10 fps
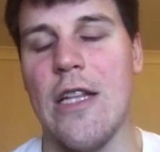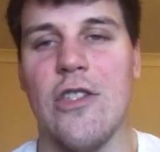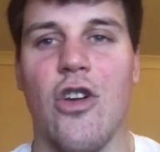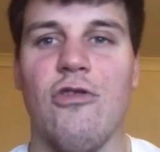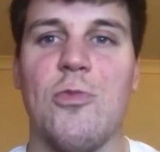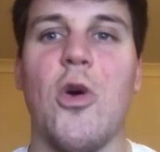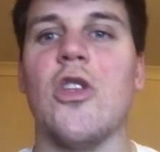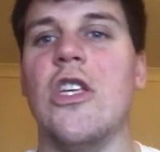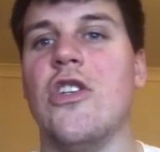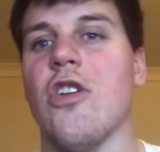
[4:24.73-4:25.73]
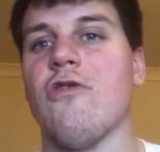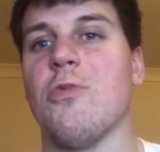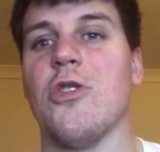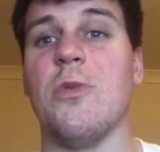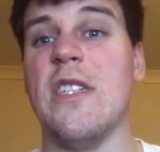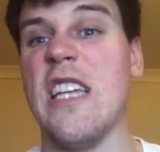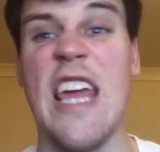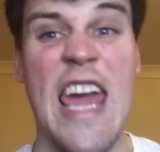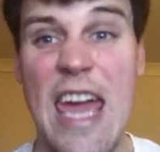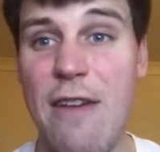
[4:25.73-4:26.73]
And he's got a responsibility
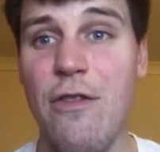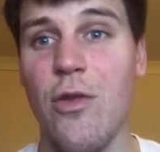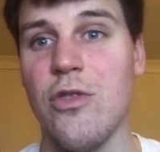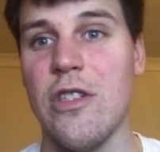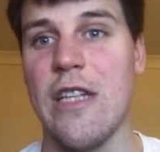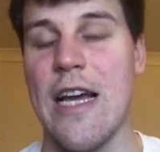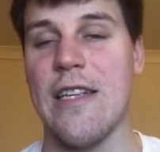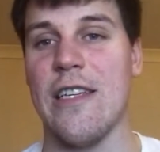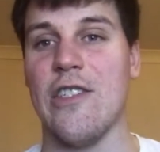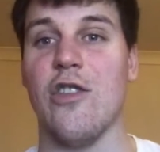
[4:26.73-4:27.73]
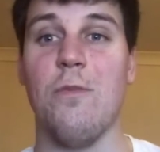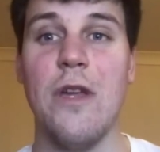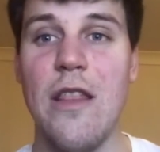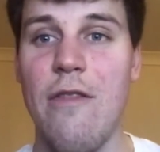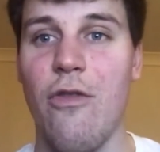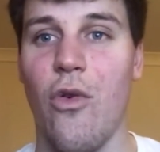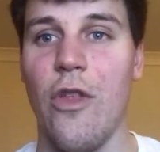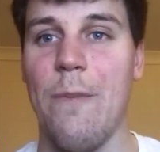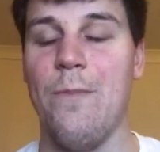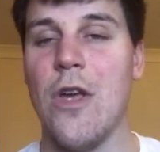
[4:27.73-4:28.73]
to care for those in his diocese and to be there
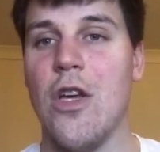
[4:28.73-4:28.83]
for them.